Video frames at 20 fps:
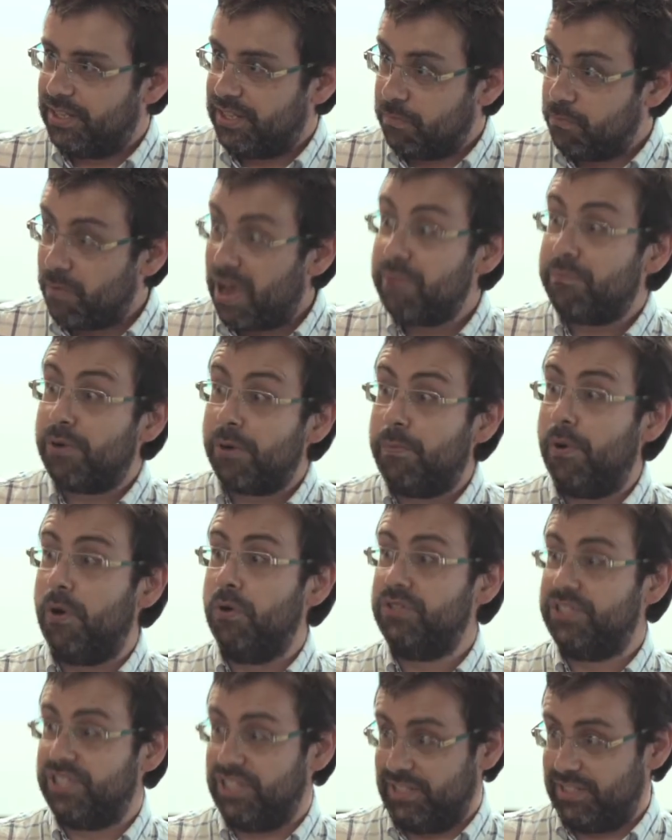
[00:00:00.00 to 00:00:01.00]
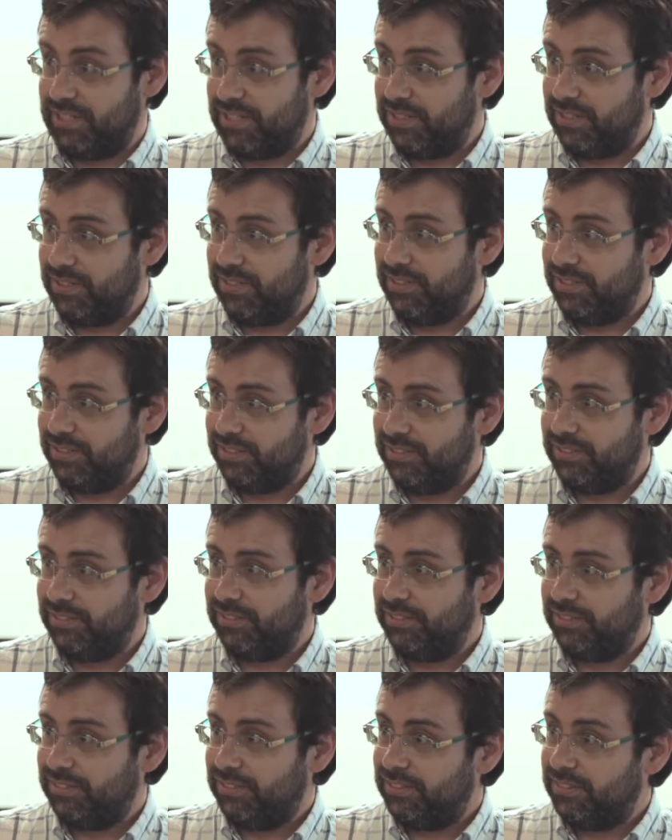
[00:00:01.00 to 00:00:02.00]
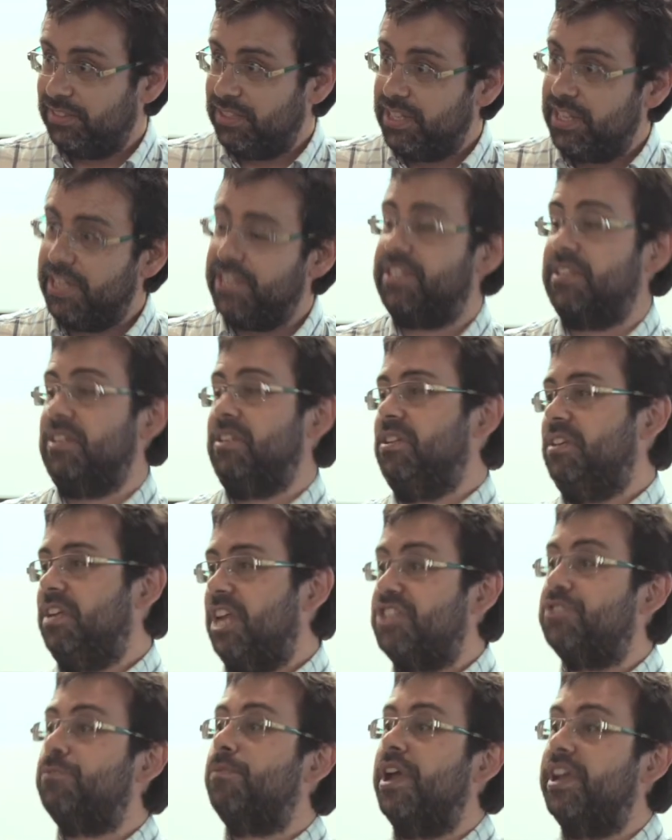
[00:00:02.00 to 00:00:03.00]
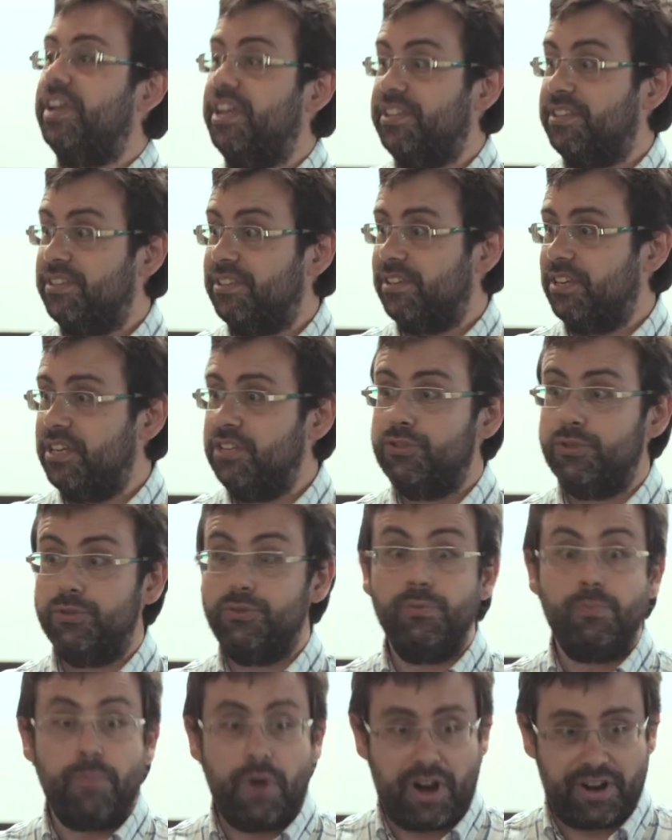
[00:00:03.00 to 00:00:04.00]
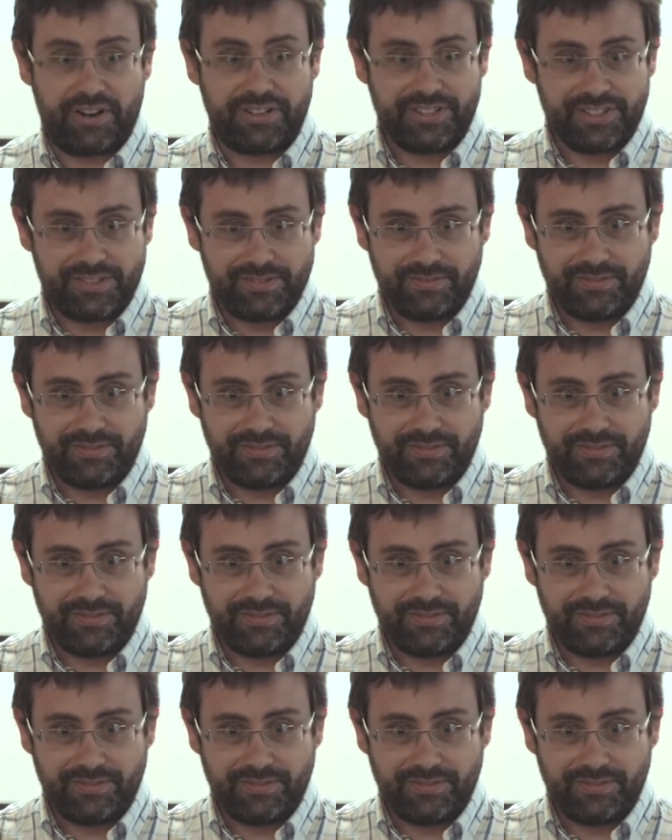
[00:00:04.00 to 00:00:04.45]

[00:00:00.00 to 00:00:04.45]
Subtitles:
My proposal is, let's break it into 2 parts.